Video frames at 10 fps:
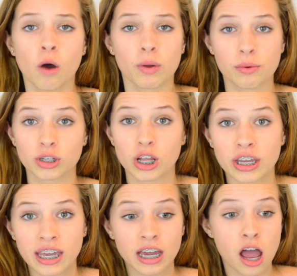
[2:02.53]
We were
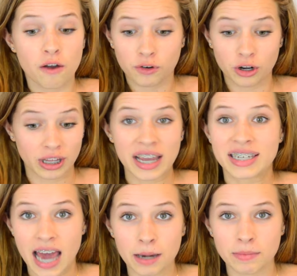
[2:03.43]
looking for
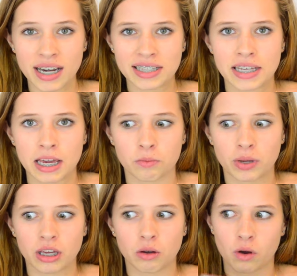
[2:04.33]
like 10 minutes, and
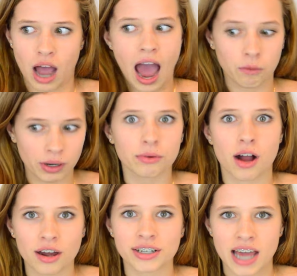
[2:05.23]
we were
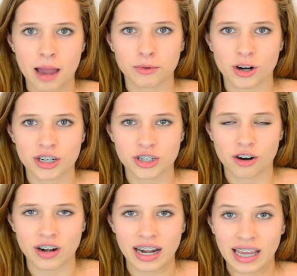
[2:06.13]
on a time crunch
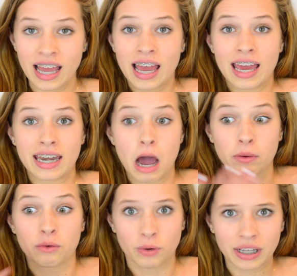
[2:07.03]
already, and now
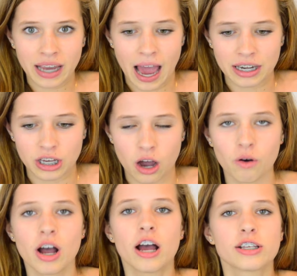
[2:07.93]
we really had to go.